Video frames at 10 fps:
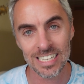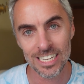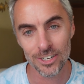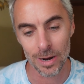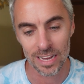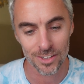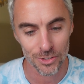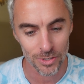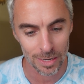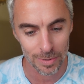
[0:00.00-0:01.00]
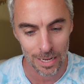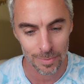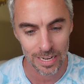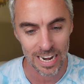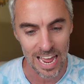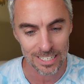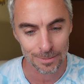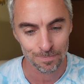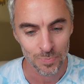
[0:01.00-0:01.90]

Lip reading: tier rank that you're going to be coming in at.